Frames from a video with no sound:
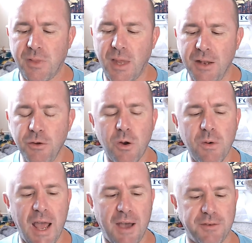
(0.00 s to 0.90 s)
And you
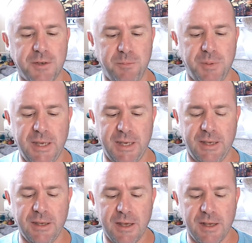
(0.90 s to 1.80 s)
don't have to
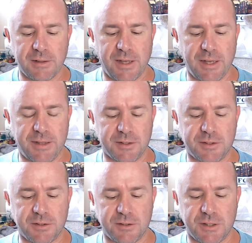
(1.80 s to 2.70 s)
be like
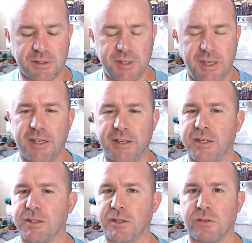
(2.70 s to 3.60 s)
this, this
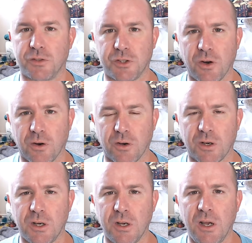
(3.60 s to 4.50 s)
egotistical
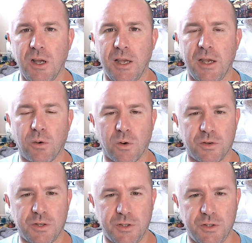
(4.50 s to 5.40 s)
jerk in
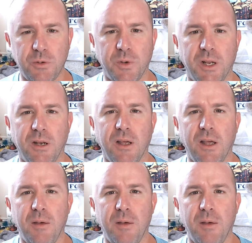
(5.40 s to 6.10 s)
order to do it,